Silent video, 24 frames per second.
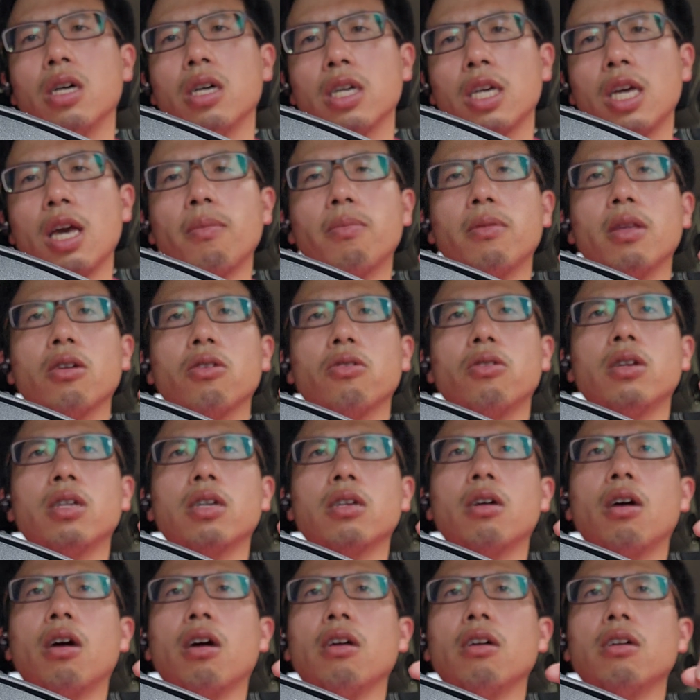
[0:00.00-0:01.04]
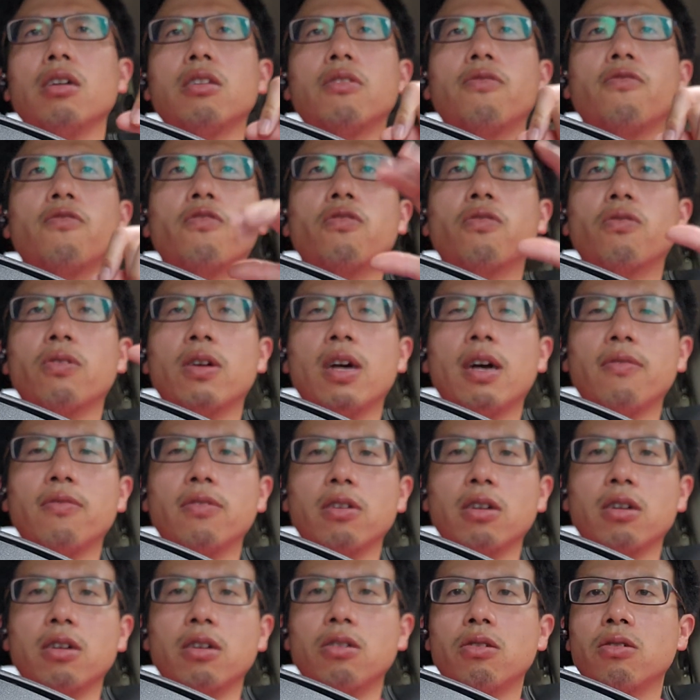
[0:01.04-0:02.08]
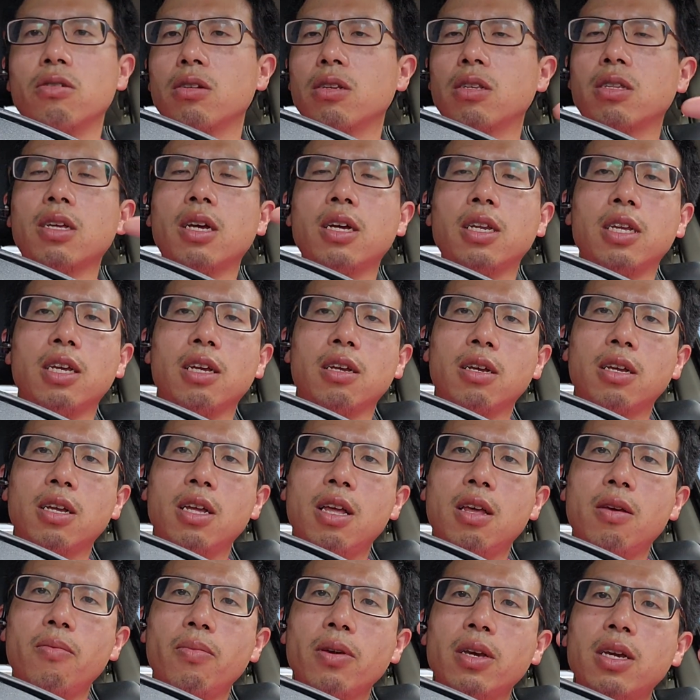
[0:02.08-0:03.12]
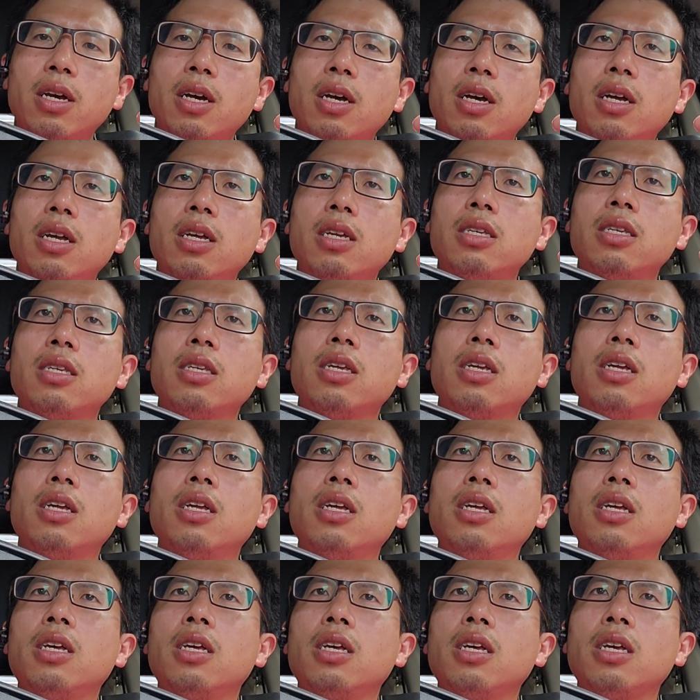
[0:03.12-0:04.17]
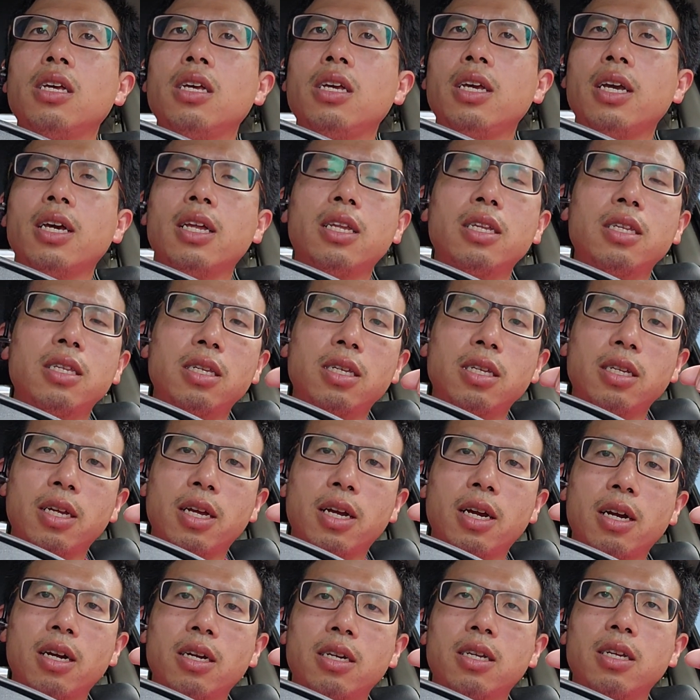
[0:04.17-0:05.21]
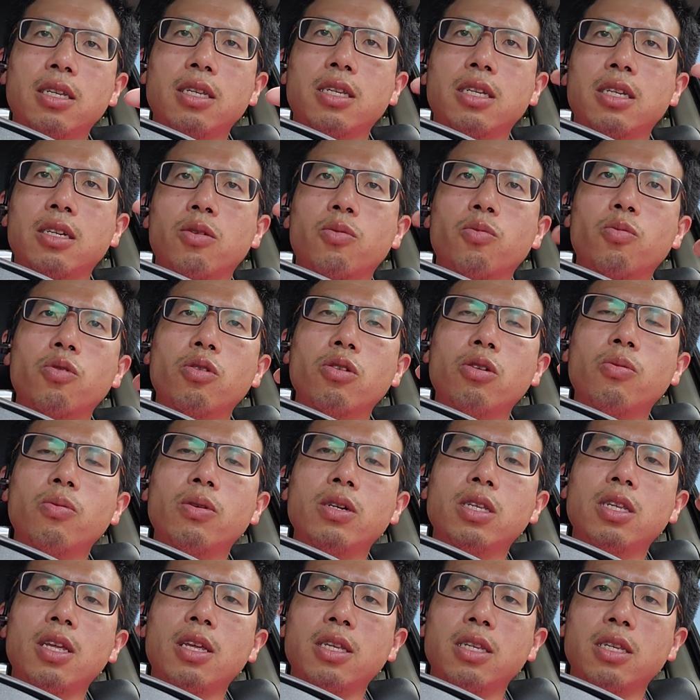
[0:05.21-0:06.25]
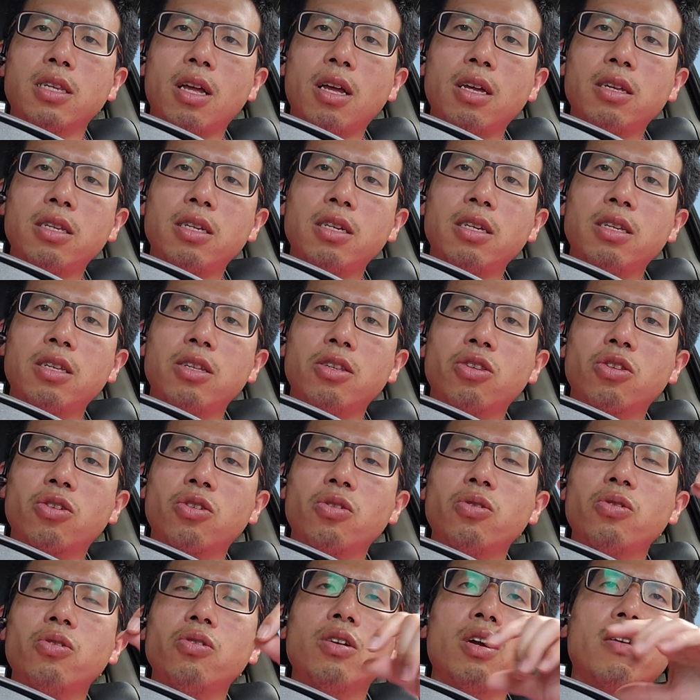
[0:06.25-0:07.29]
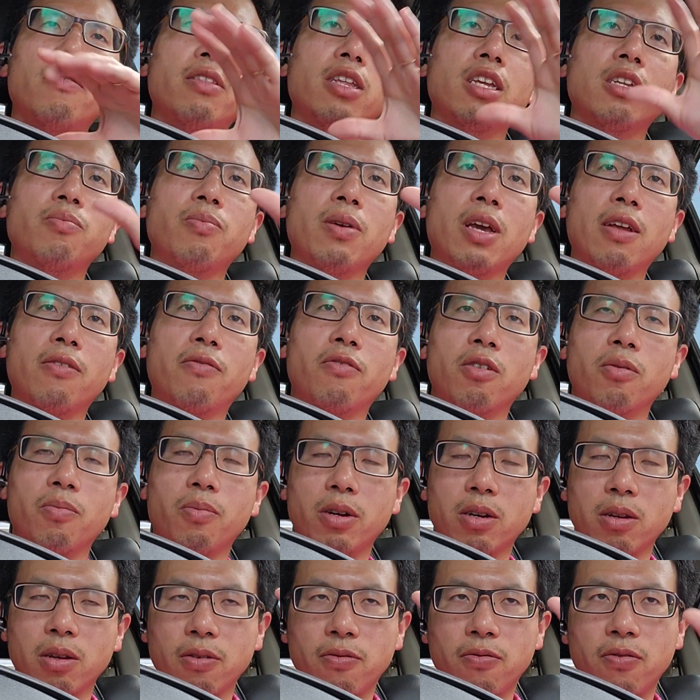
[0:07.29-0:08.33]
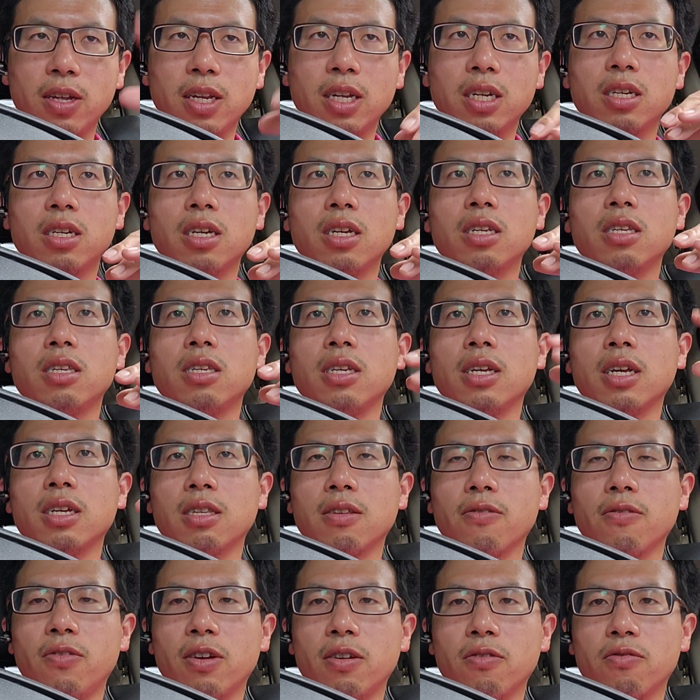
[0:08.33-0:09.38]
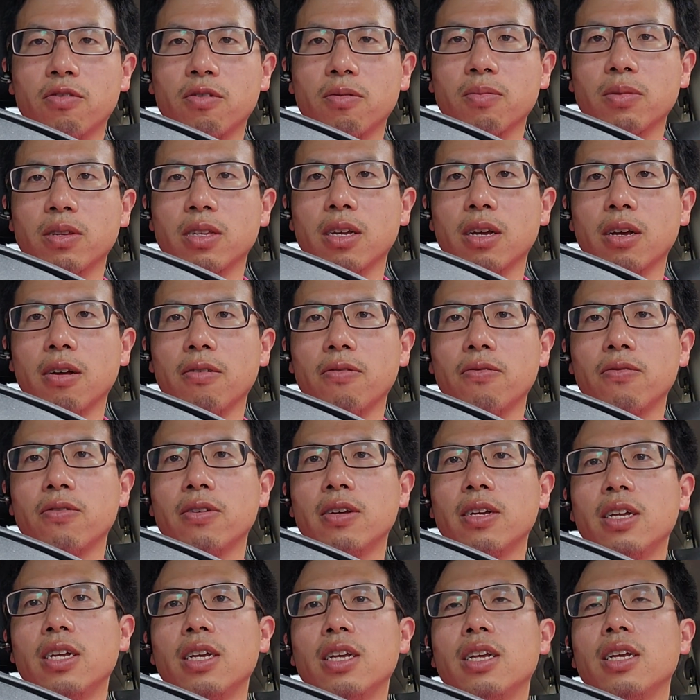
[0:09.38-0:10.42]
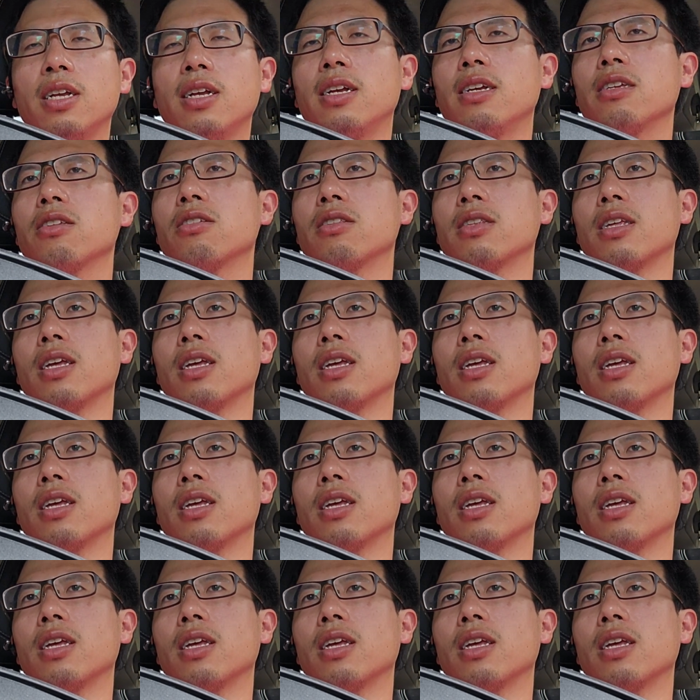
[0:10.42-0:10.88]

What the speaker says: kept on going to college forever or studying because he had this inheritance, and the rule was that as long as he's in school, everything's paid for. But when he finishes, he has to fend for himself. So